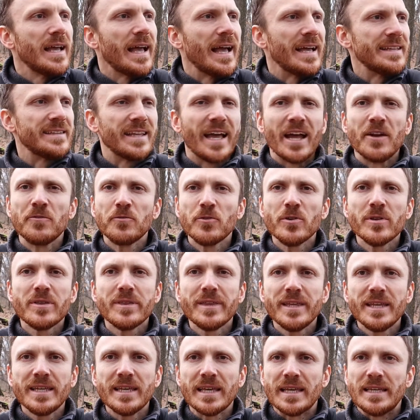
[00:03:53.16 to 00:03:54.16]
And
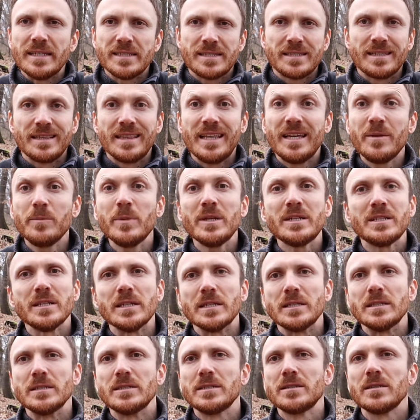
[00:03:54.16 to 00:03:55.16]
everything is
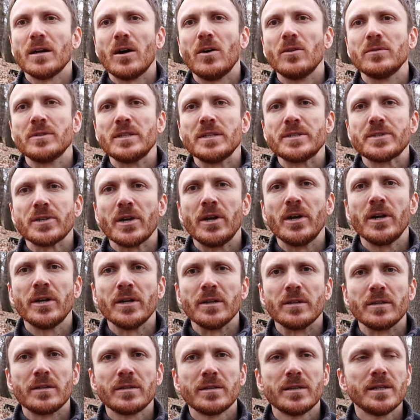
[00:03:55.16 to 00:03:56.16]
limited on this
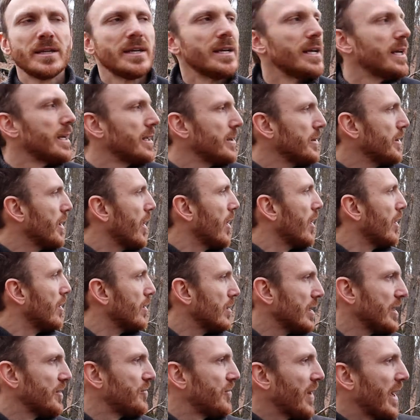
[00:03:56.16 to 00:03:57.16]
earth. You
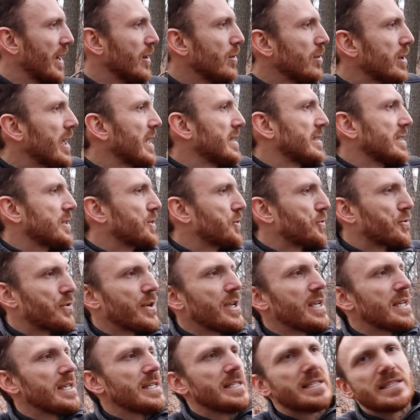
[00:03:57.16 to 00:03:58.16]
know, if I look at the
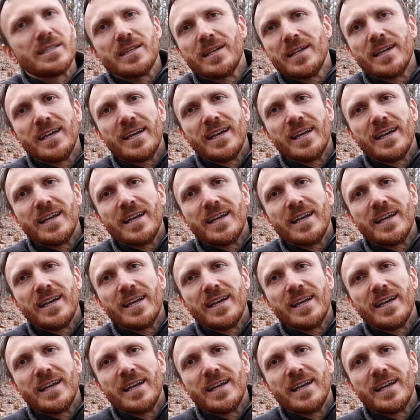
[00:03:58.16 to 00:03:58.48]
trees